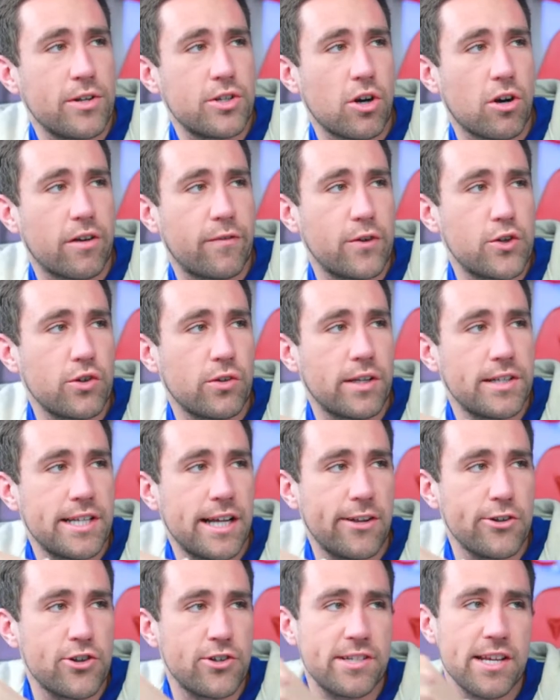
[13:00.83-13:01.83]
into artificial
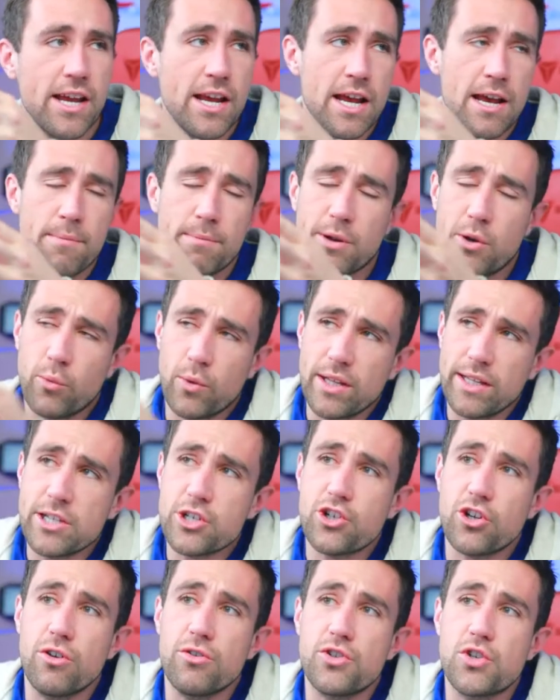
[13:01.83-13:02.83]
intelligence, but it really
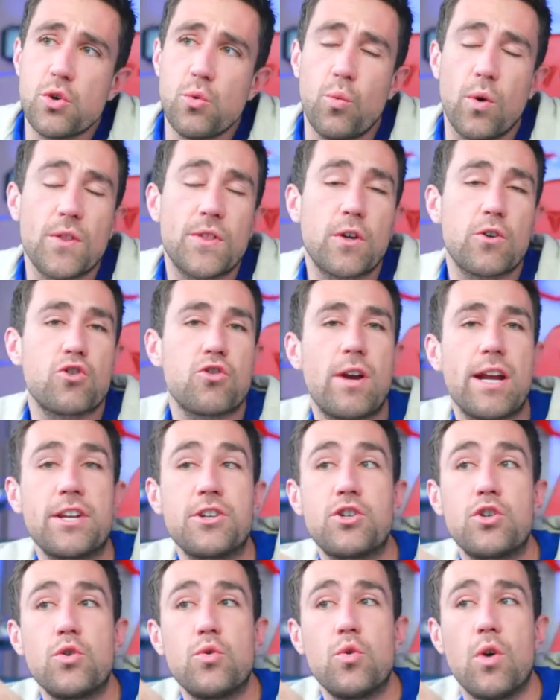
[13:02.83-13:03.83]
shows you what they're trying
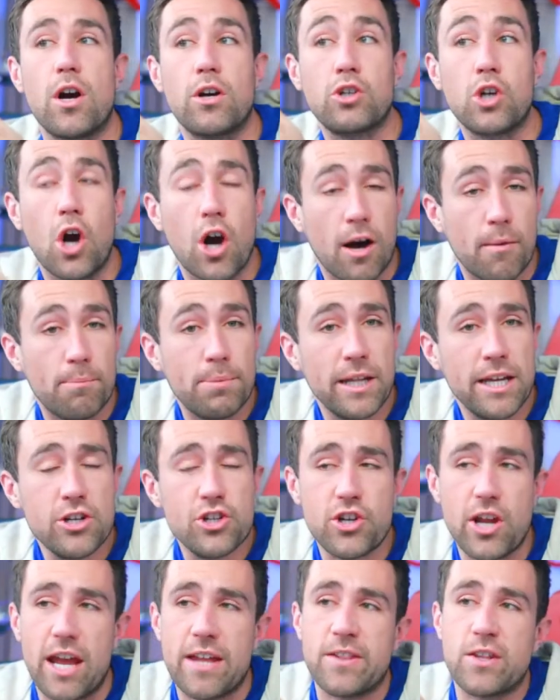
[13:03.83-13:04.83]
to
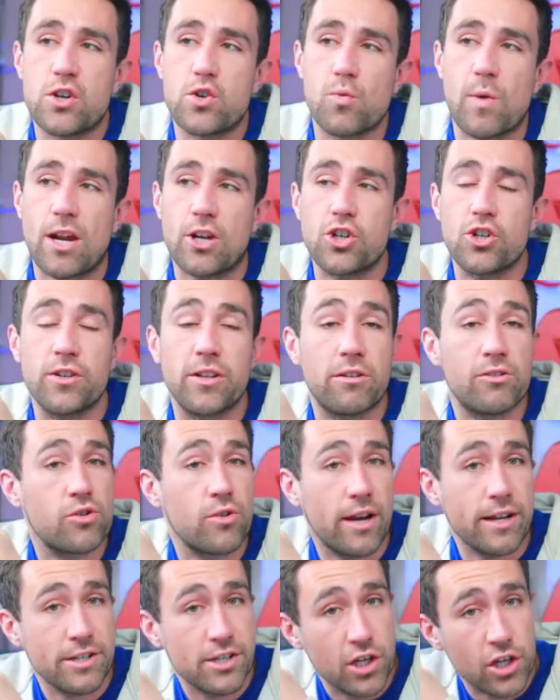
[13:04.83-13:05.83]
accomplish and the direction they're
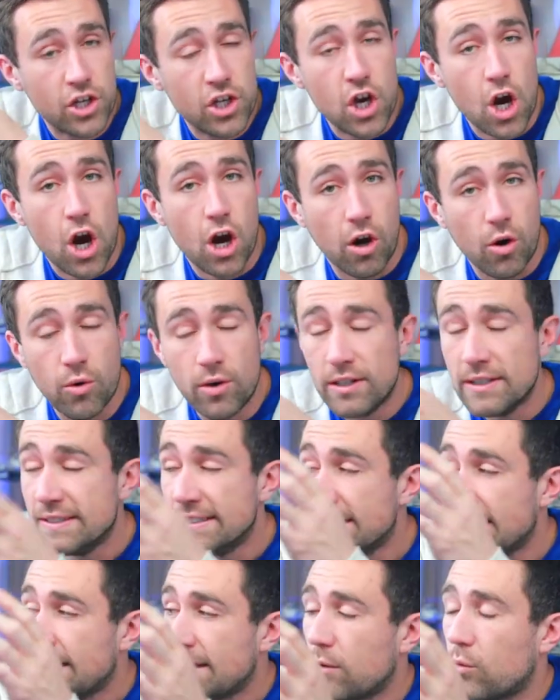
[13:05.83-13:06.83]
trying to go
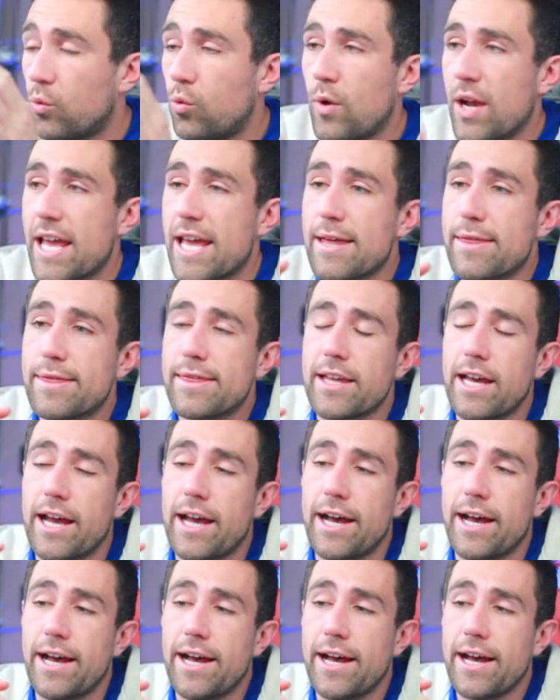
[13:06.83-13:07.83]
with
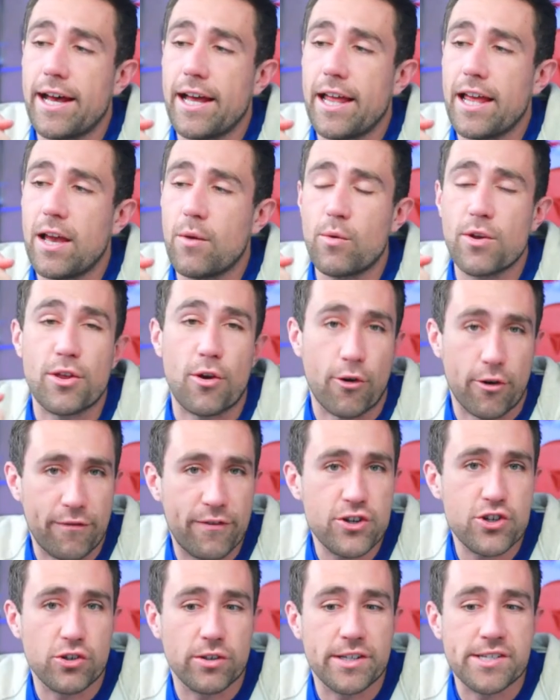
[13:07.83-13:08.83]

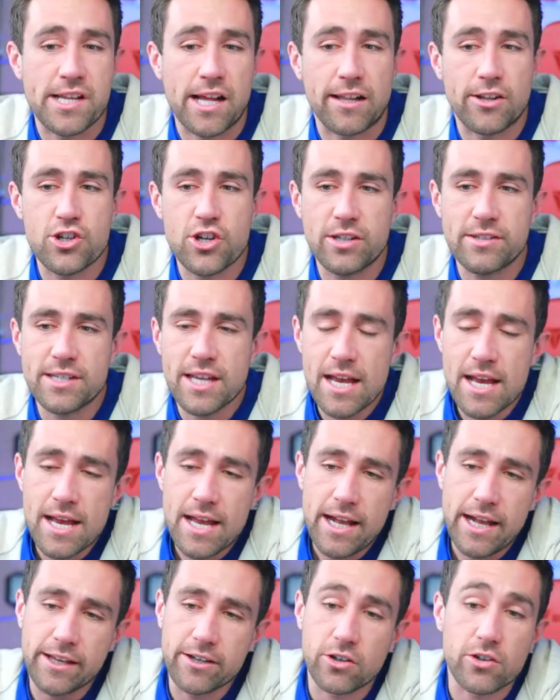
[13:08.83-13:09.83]
artificial intelligence.
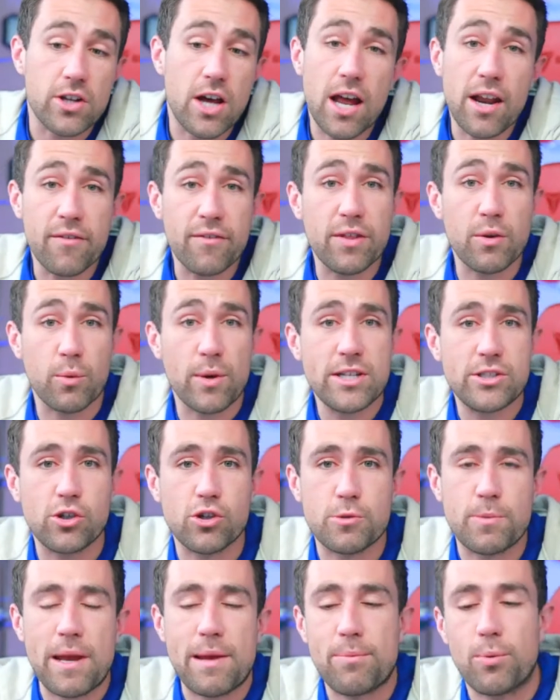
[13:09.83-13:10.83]
And a lot of the
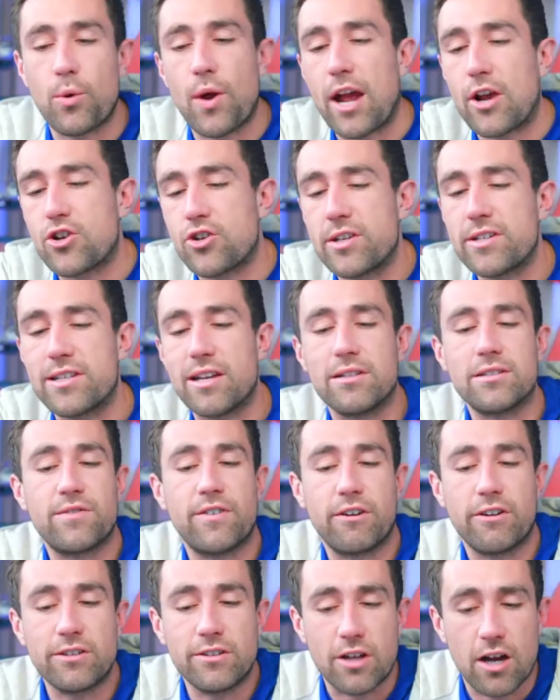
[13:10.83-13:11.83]
research paper actually sounds
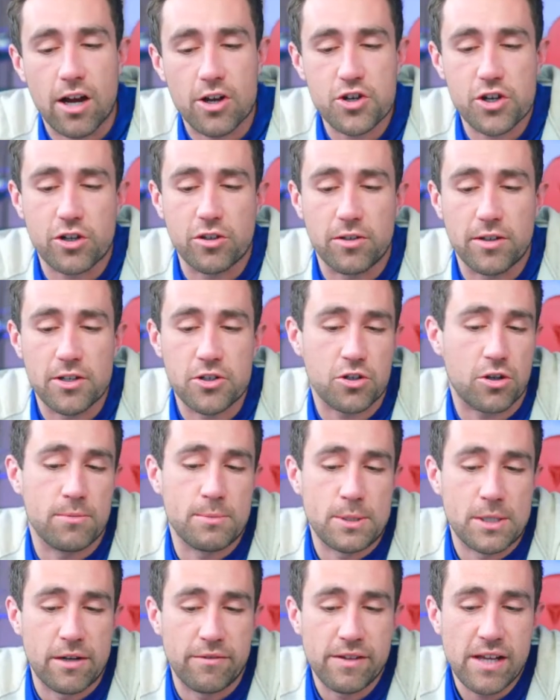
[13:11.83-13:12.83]
very logical in
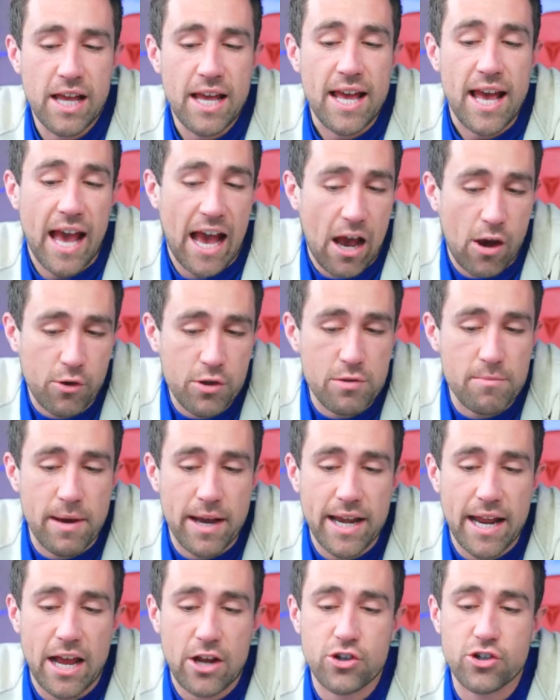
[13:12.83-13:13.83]
terms of how you
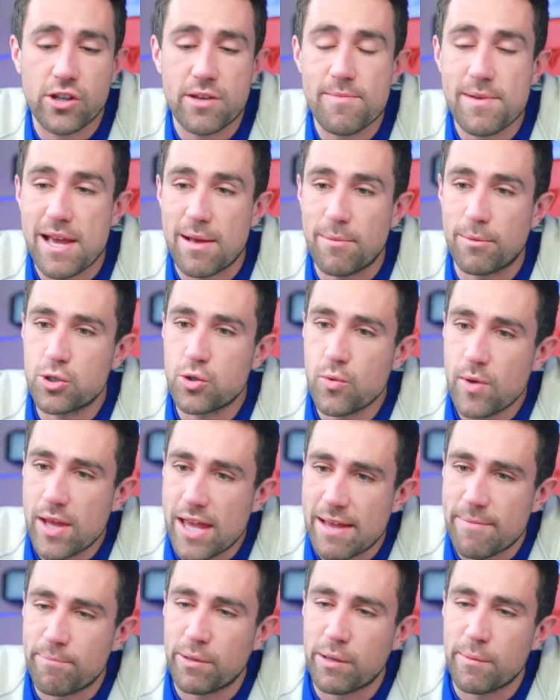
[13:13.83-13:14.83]
might actually be able to
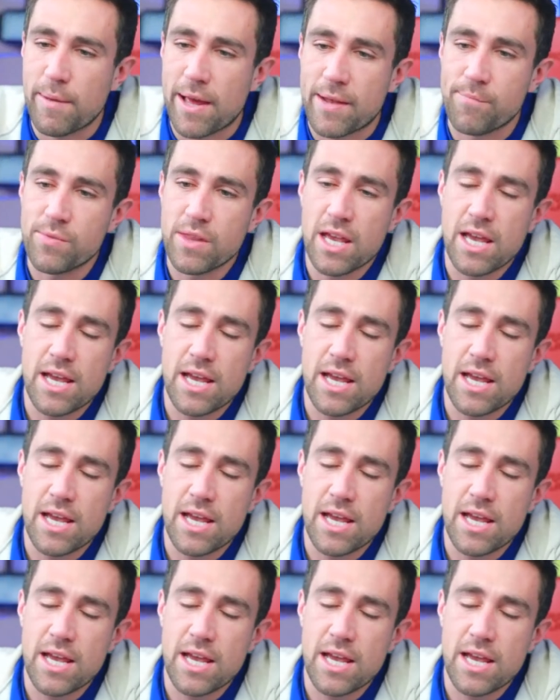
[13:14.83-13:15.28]
implement